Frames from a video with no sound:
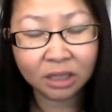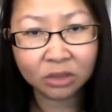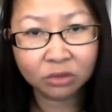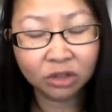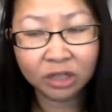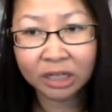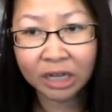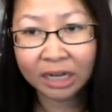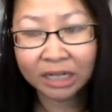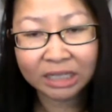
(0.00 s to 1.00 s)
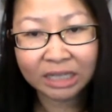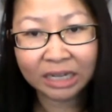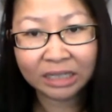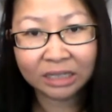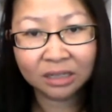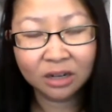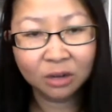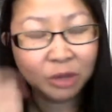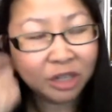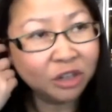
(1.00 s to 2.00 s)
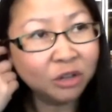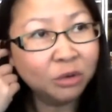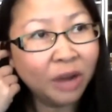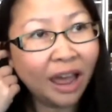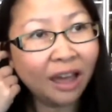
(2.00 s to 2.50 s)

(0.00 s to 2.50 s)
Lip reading: crooked and it's tainted. When you're